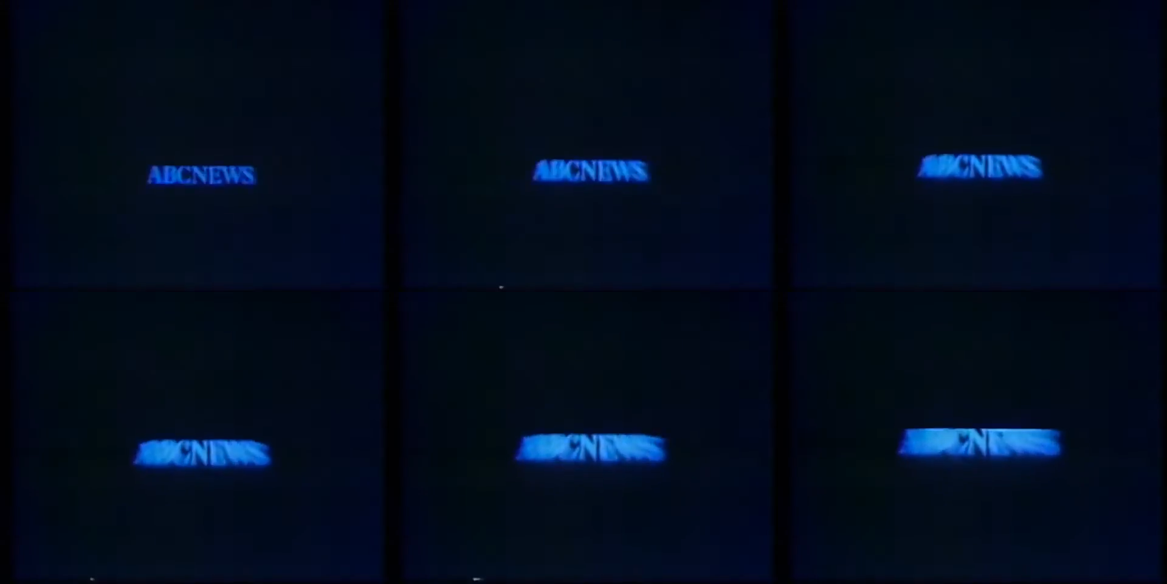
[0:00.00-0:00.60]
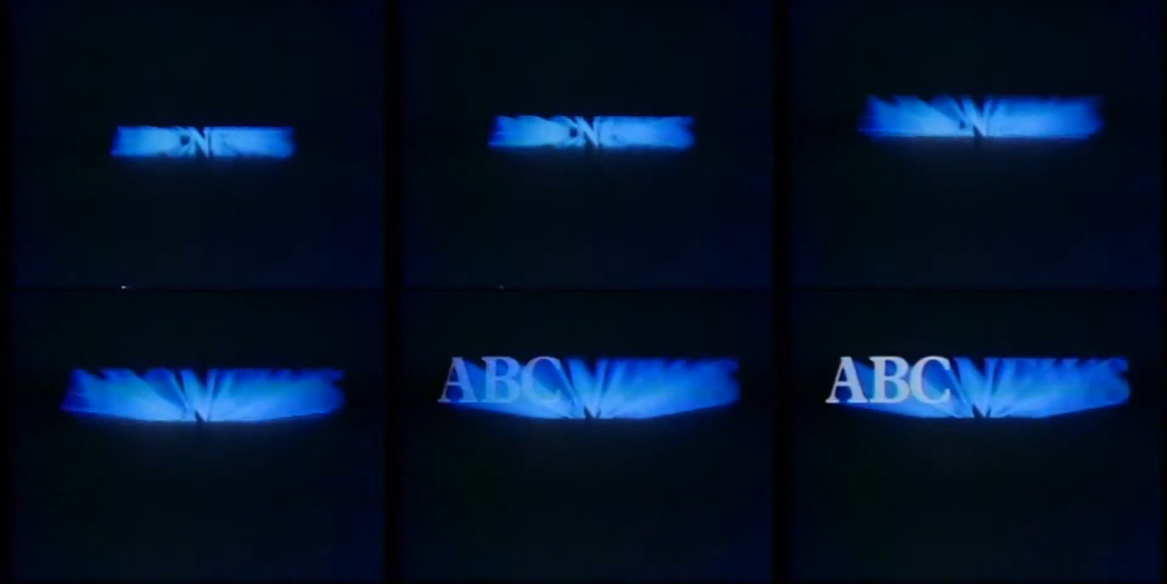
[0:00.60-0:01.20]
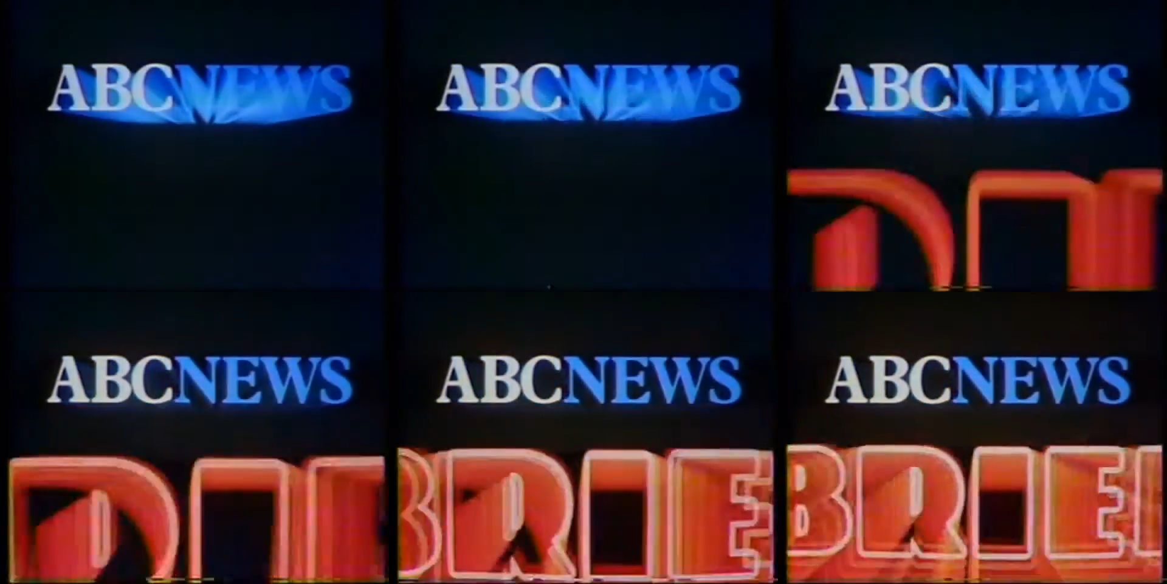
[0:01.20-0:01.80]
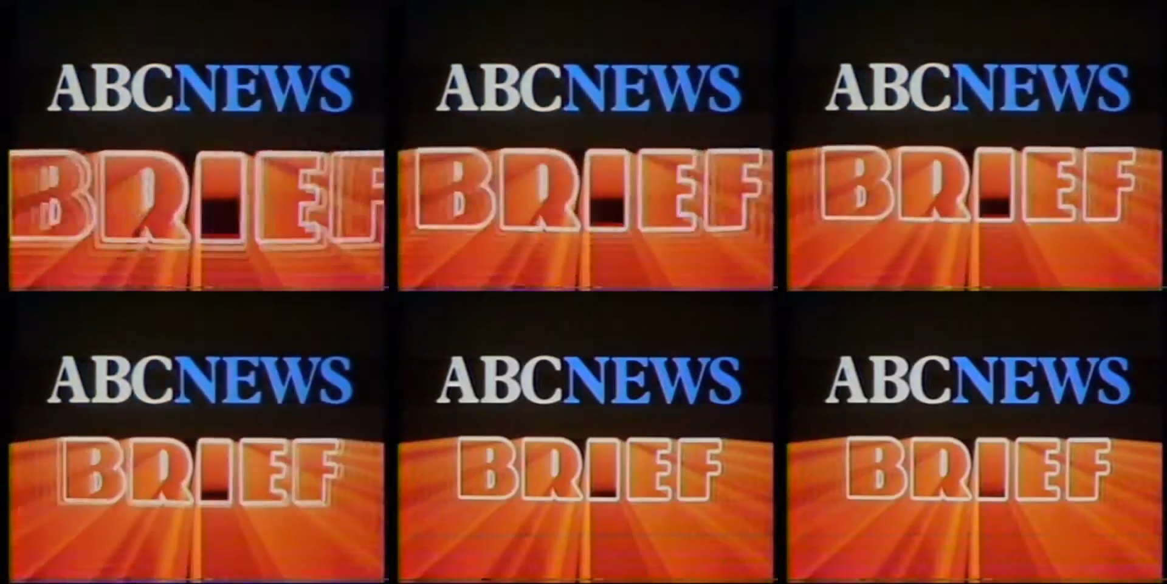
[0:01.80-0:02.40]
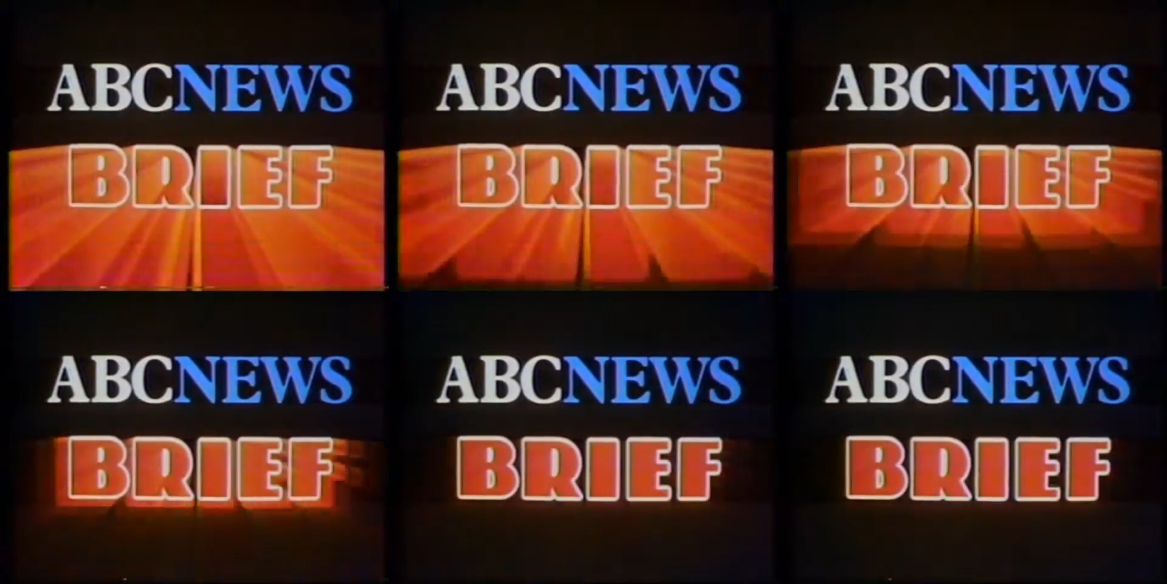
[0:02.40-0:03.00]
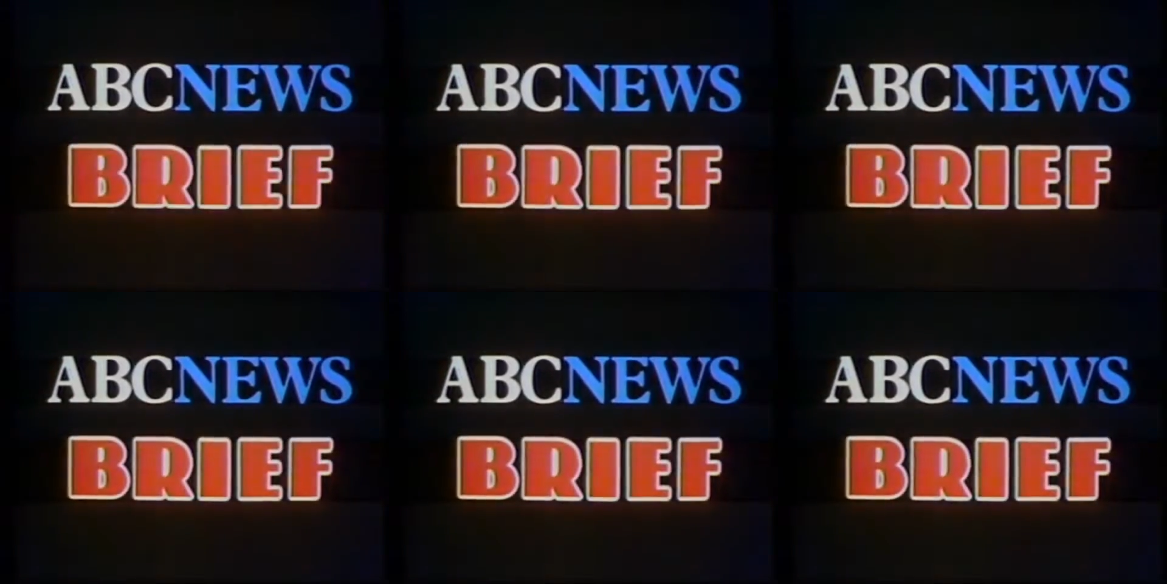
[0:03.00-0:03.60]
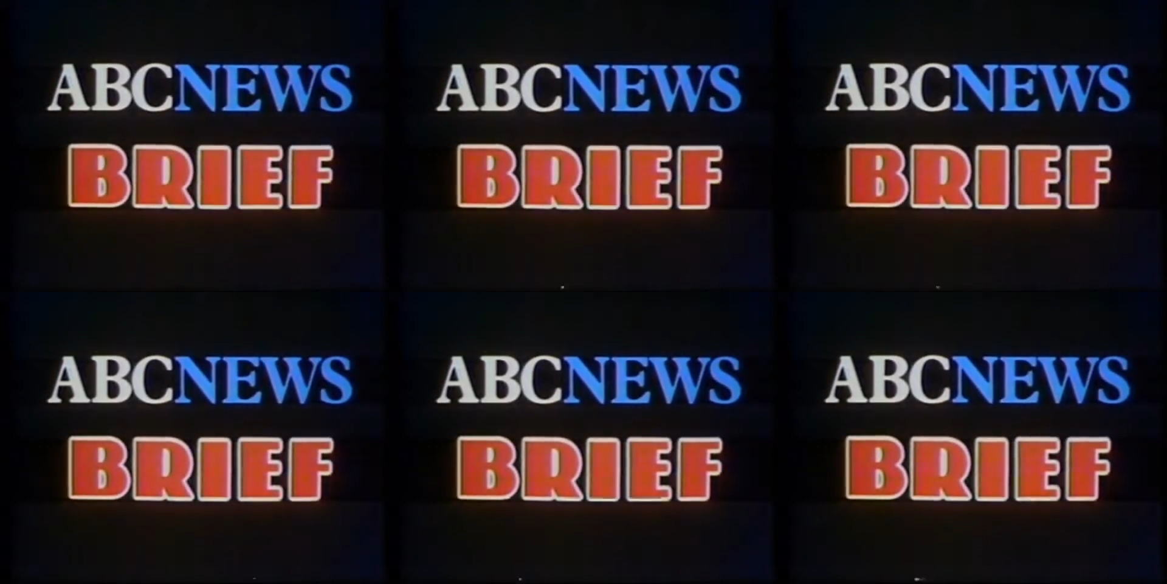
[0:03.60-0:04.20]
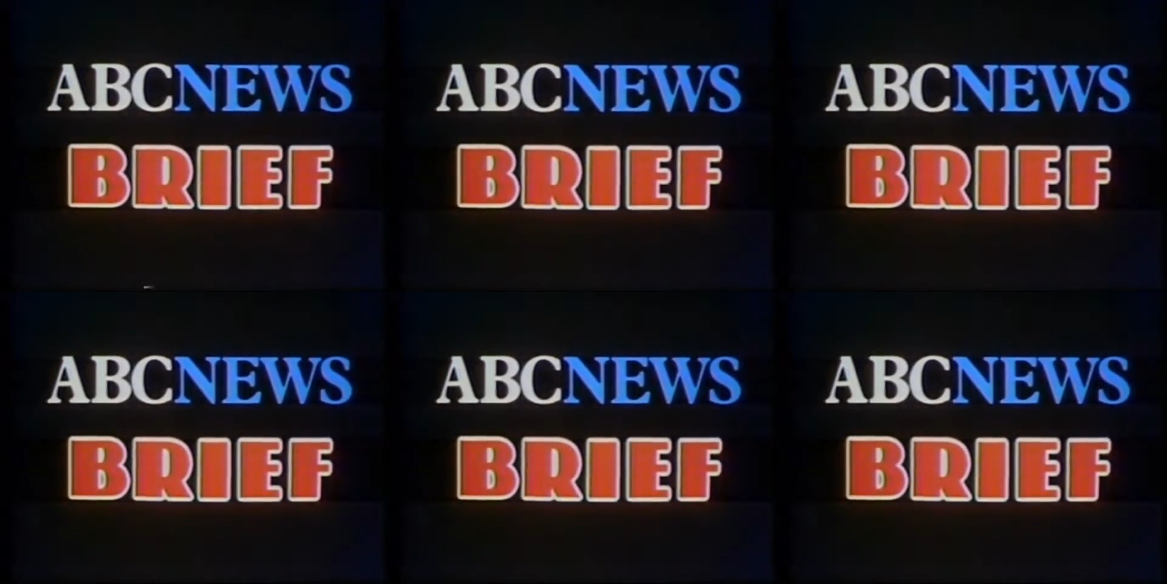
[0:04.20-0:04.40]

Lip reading: Nobody's mouth can be seen.